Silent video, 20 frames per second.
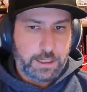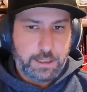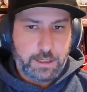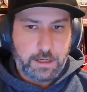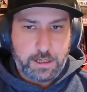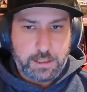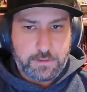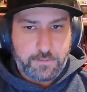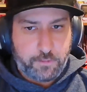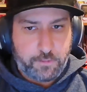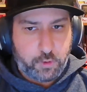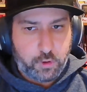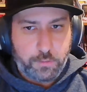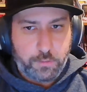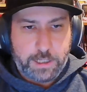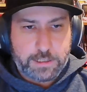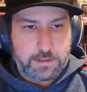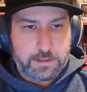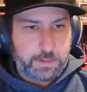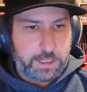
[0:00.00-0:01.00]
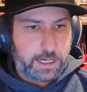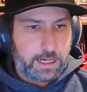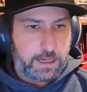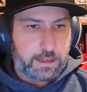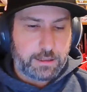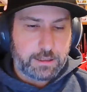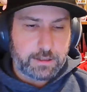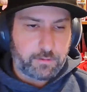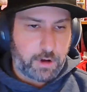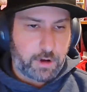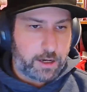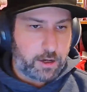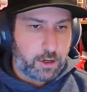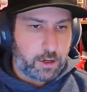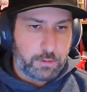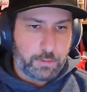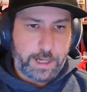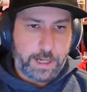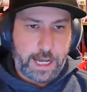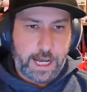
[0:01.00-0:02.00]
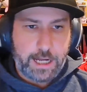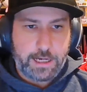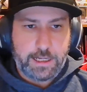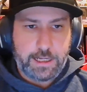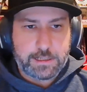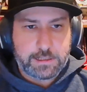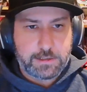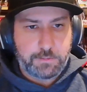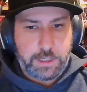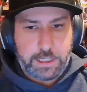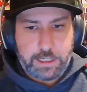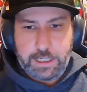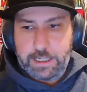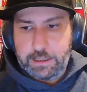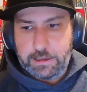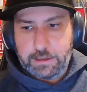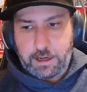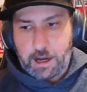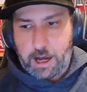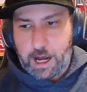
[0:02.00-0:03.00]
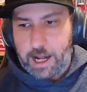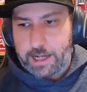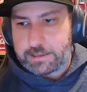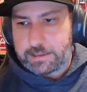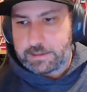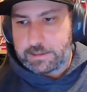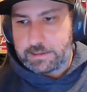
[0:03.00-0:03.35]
His form hasn't been anything to write home about. He hasn't been hitting the heights.